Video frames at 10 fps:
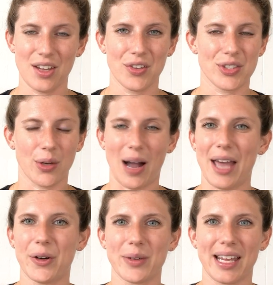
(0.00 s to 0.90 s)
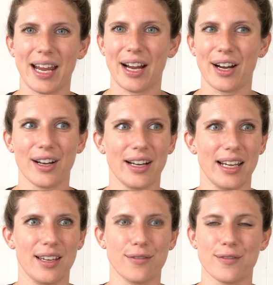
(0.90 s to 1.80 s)
So I don't care
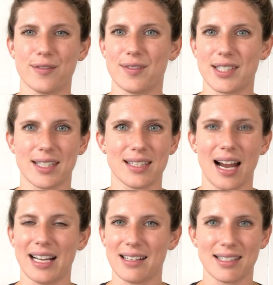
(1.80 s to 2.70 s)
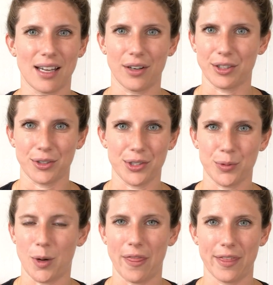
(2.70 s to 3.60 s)
if society is telling you to do
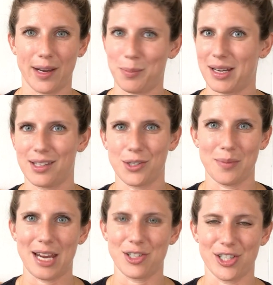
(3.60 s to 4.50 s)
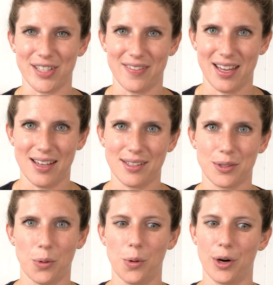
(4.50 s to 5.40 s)
one thing because you majored in this,
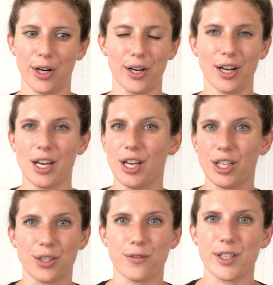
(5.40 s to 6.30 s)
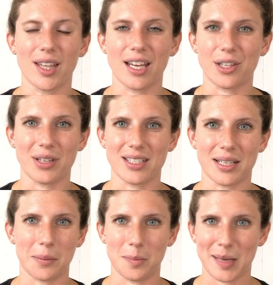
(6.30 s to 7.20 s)
or you feel like you need to
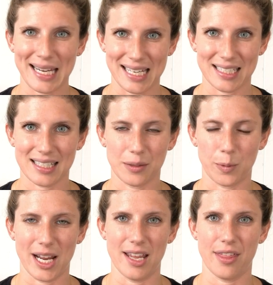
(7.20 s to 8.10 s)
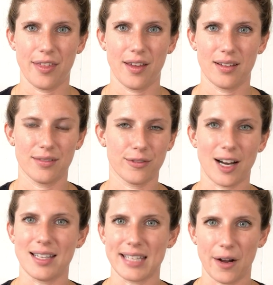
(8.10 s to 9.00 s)
compete with
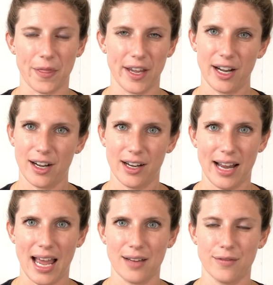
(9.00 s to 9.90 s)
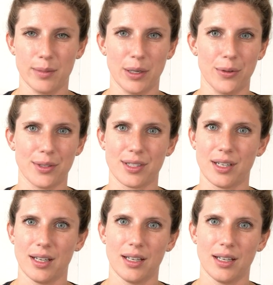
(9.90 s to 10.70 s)
friends out there and have the most